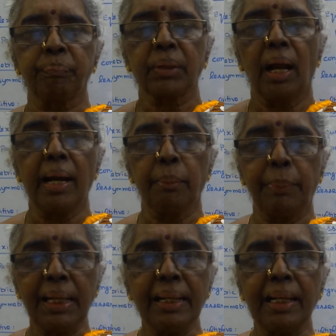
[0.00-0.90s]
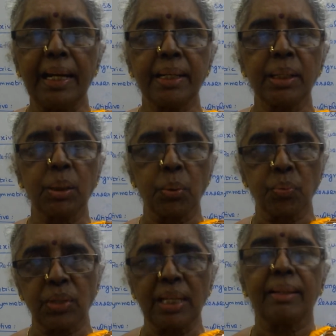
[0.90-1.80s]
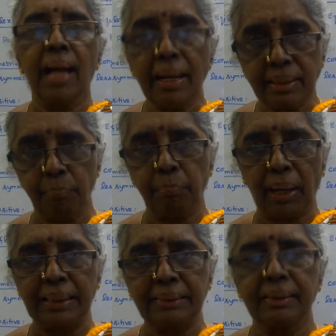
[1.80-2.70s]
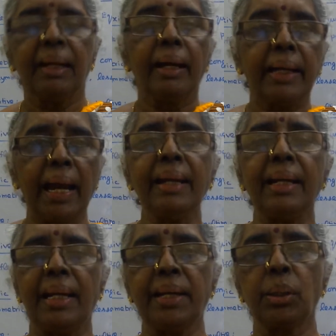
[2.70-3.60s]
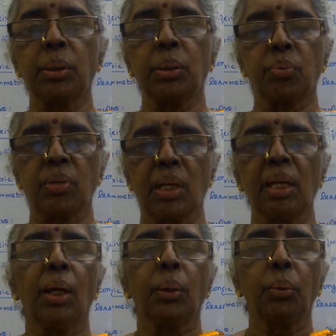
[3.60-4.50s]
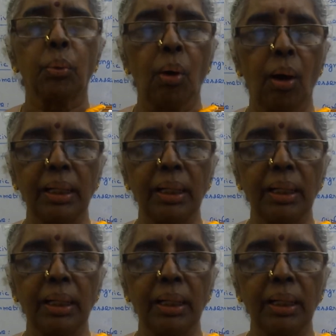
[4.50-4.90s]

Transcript: and B related to C, that implies A related to C, you call